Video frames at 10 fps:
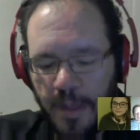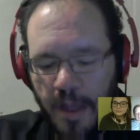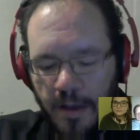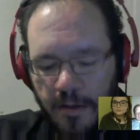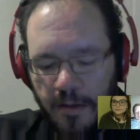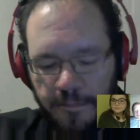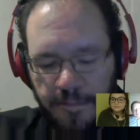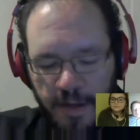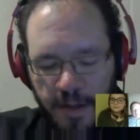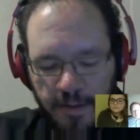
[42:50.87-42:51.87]
of
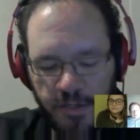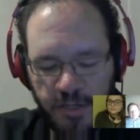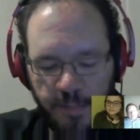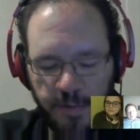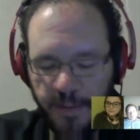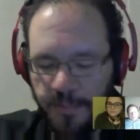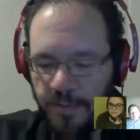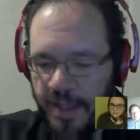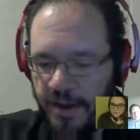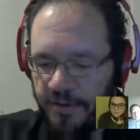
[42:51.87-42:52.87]
Jeopardy
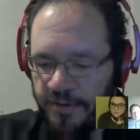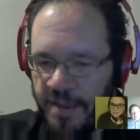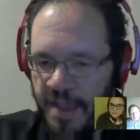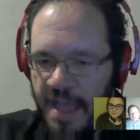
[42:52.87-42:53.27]
players